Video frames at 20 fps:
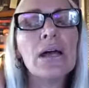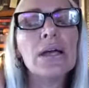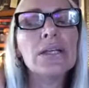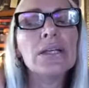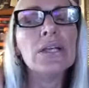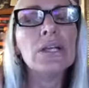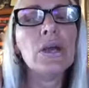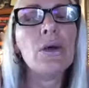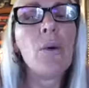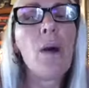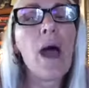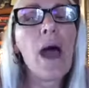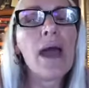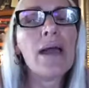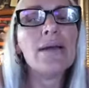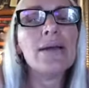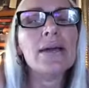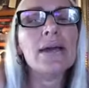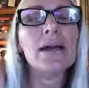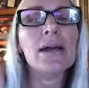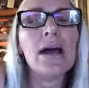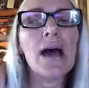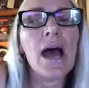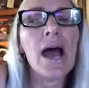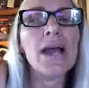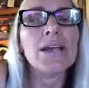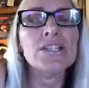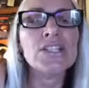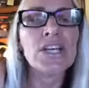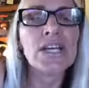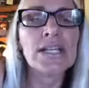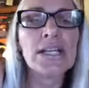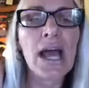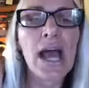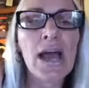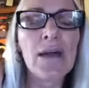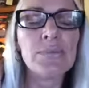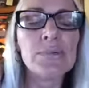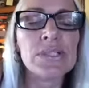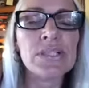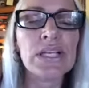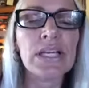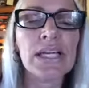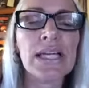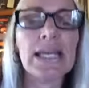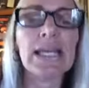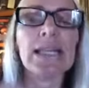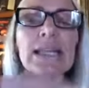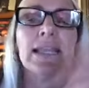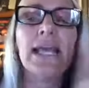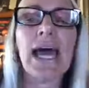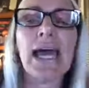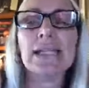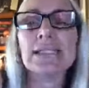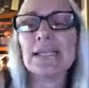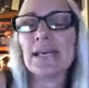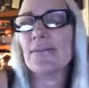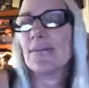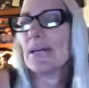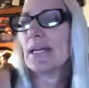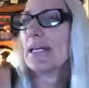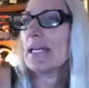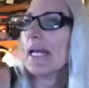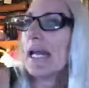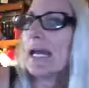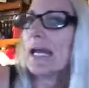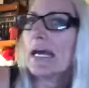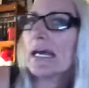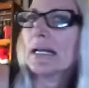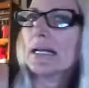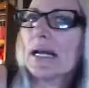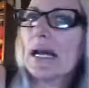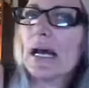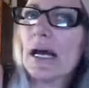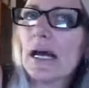You know, I was looking at that, David, and